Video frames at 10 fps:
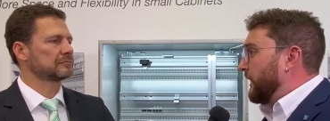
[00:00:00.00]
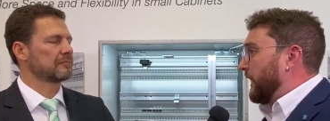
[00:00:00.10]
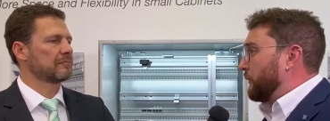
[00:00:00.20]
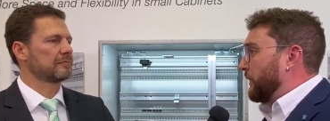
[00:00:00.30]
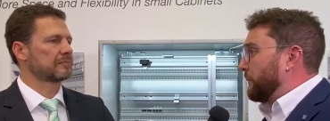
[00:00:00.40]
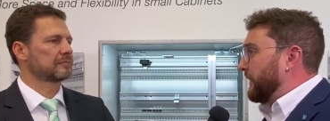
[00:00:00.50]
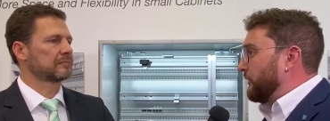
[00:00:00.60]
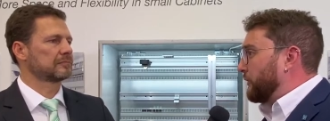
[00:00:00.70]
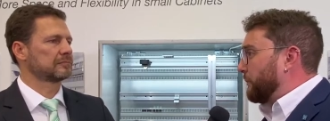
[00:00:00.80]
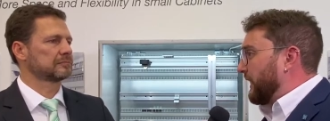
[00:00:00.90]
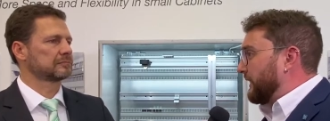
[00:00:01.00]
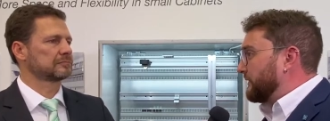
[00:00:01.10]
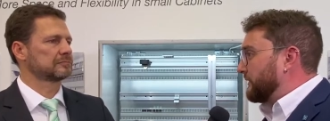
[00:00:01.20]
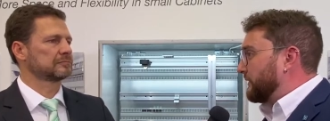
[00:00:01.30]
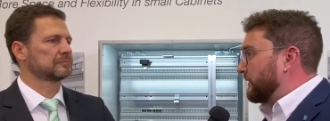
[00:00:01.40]
Speaker 1: and will be
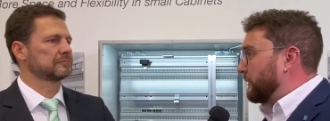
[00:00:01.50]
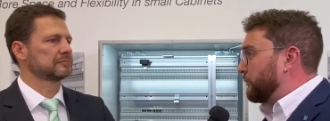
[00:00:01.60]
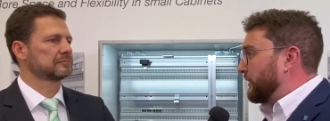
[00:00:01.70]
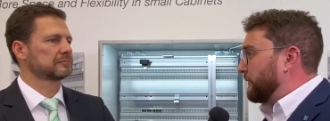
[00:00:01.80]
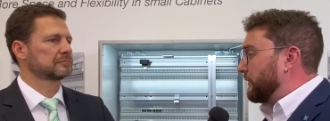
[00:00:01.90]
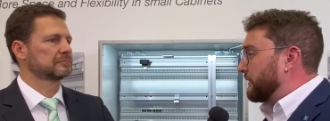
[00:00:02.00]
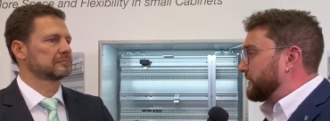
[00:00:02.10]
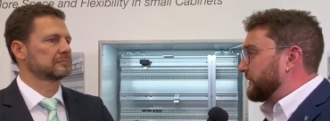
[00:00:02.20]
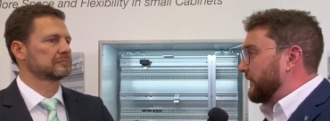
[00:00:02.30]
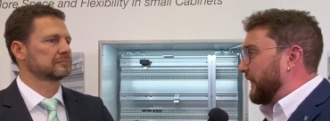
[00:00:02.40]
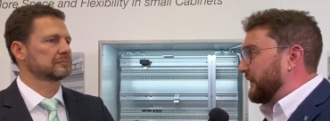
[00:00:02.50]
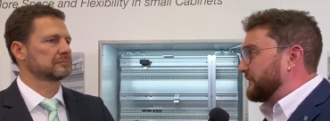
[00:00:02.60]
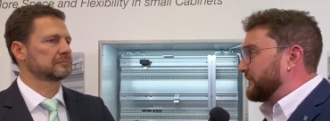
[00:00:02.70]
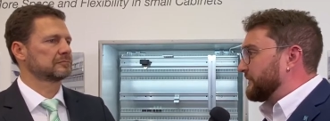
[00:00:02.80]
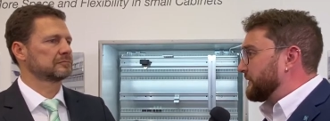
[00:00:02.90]
replacing the previous uh,
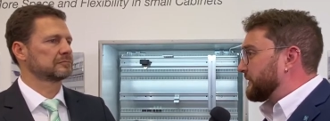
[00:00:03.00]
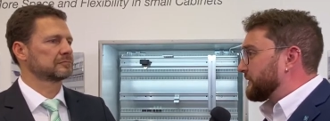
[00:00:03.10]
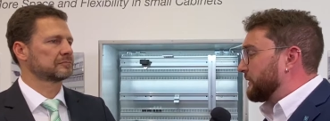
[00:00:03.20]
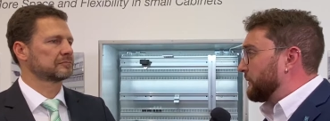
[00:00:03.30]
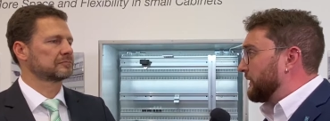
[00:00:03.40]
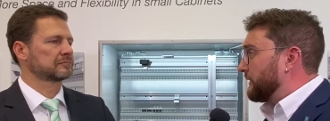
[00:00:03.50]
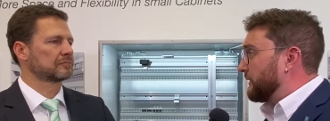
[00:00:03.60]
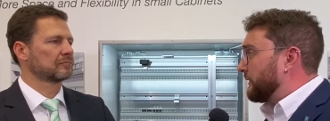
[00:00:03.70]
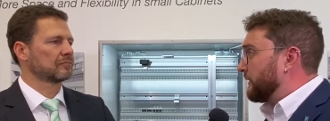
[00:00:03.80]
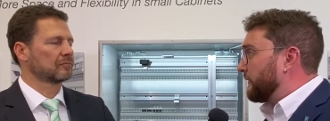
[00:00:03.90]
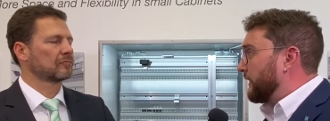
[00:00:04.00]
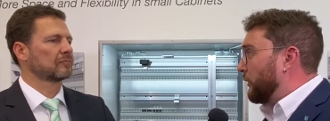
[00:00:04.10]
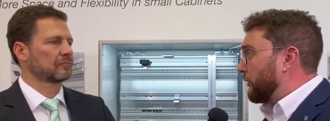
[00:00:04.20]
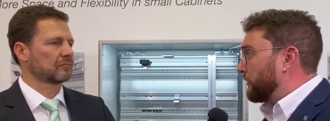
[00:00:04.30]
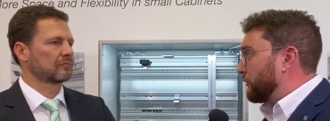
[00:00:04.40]
LSCC system in the
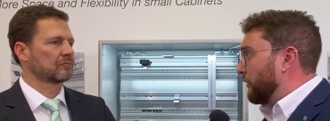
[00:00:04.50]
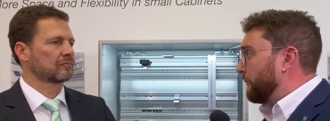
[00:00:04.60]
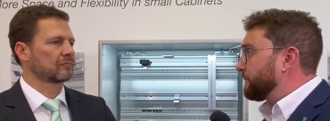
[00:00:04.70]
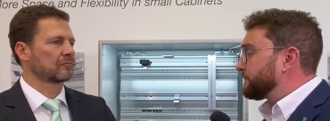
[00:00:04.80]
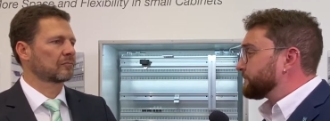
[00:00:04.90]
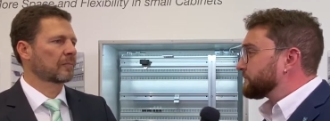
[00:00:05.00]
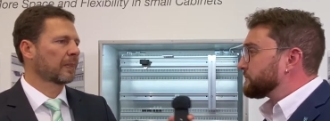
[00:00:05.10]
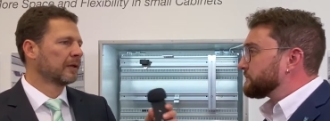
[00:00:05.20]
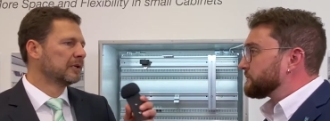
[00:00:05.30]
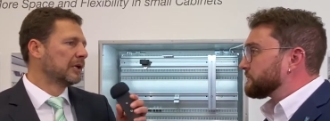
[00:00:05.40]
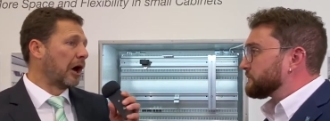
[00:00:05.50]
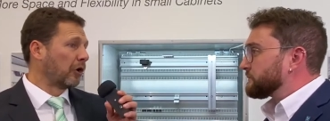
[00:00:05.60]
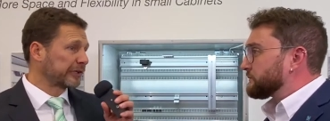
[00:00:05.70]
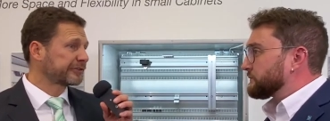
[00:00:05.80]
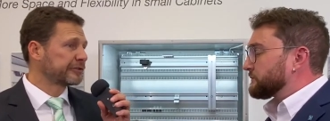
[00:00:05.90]
longer term.
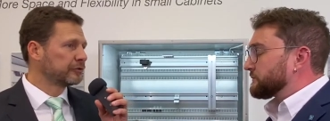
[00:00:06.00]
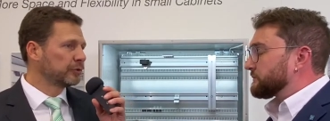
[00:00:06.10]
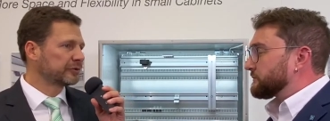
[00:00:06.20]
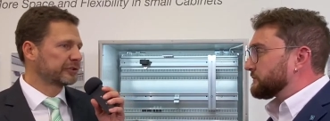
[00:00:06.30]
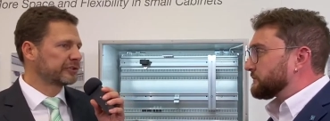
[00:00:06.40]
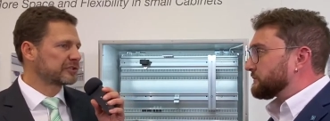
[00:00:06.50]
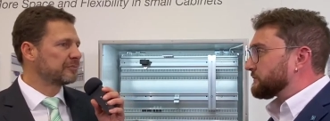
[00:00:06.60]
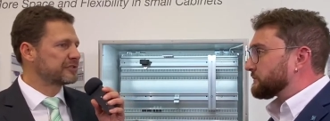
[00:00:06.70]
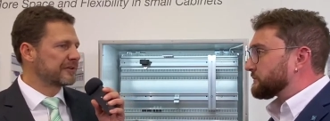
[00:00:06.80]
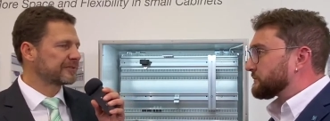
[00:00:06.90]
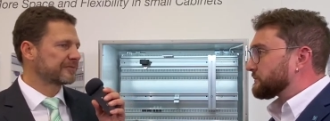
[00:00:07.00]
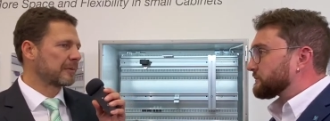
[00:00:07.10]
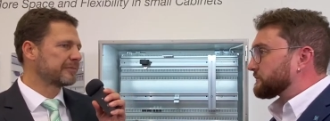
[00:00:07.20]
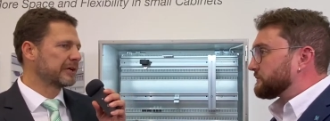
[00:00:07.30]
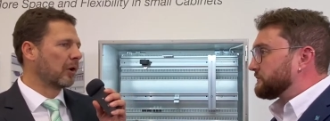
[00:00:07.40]
Speaker 2: How does the new system differ
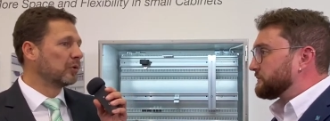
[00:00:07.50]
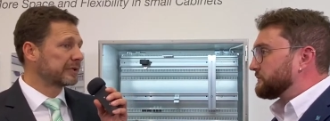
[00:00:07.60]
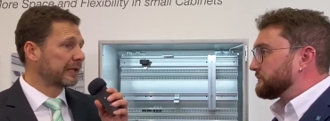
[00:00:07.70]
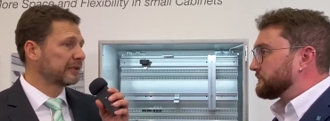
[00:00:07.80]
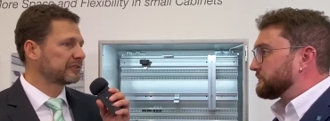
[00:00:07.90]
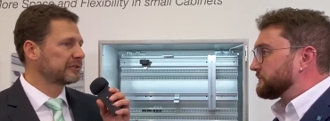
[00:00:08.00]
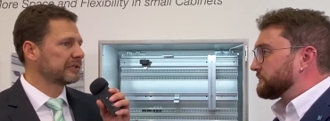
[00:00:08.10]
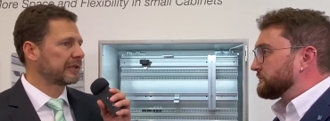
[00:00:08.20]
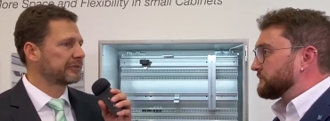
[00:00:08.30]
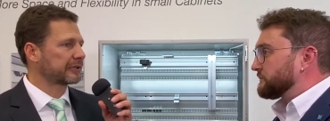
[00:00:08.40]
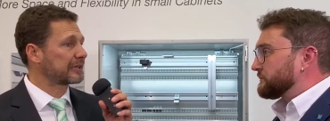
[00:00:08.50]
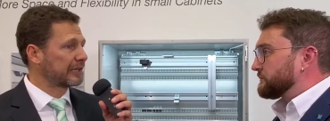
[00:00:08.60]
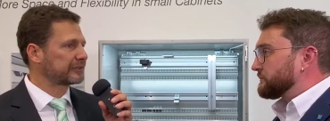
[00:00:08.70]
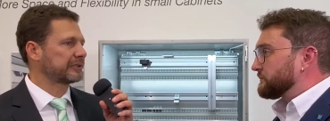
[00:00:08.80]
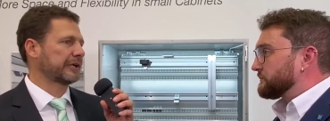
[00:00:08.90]
from the old LSC and the
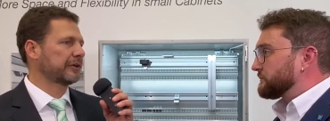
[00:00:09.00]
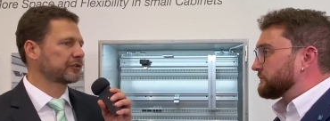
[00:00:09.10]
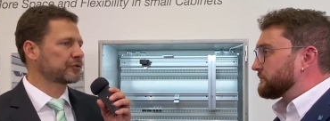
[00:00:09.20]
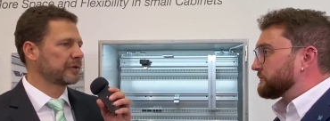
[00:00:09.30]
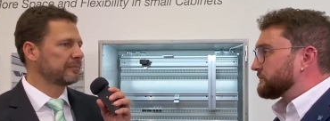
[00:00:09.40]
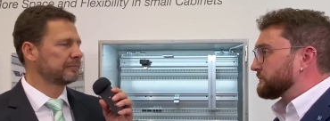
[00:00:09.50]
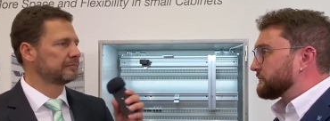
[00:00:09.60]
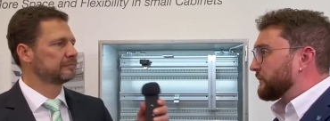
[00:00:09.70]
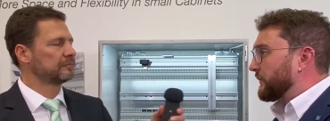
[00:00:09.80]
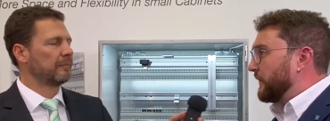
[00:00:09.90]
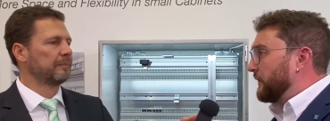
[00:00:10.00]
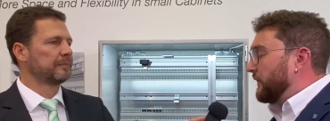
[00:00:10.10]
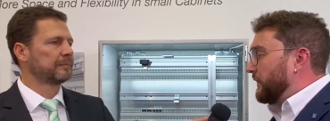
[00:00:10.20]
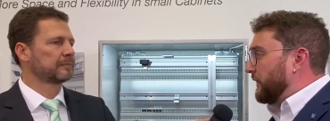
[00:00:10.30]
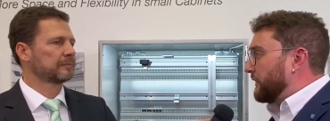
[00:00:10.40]
classic Airstream?
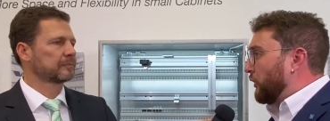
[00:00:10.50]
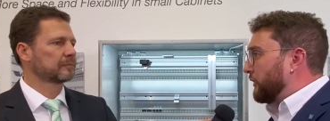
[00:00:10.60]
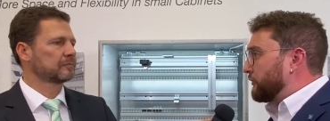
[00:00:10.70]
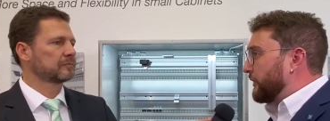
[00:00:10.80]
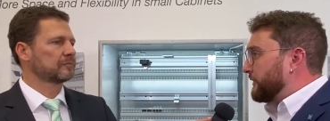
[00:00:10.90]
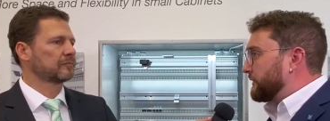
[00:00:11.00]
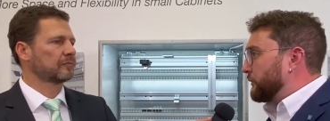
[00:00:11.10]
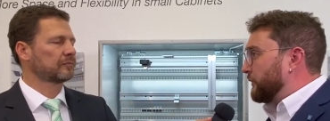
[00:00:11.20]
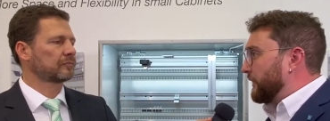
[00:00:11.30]
Speaker 1: In contrast to